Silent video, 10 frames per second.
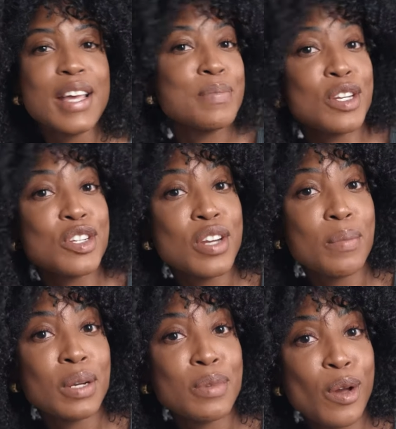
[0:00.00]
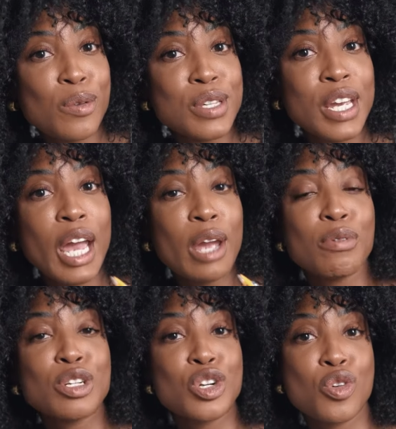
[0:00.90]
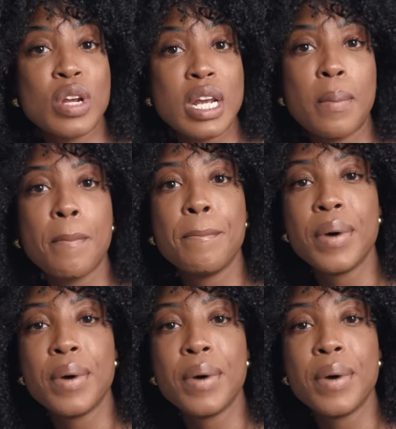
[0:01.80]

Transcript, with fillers: as mentioned, I'm going to be hosting a retreat